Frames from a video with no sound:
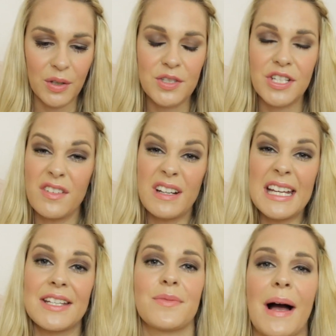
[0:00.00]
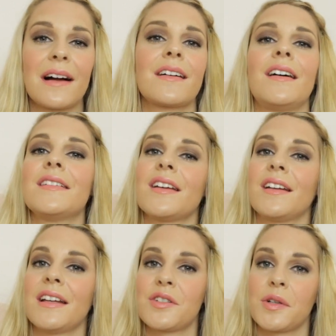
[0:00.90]
or generally in your back
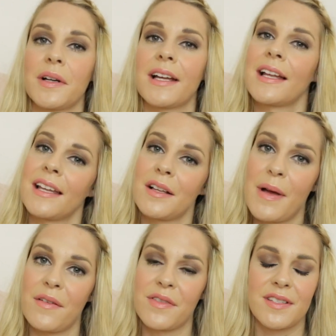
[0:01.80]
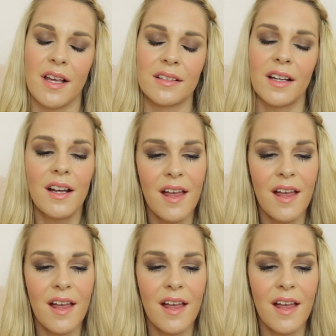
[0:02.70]
garden enjoying a little bit of the sun,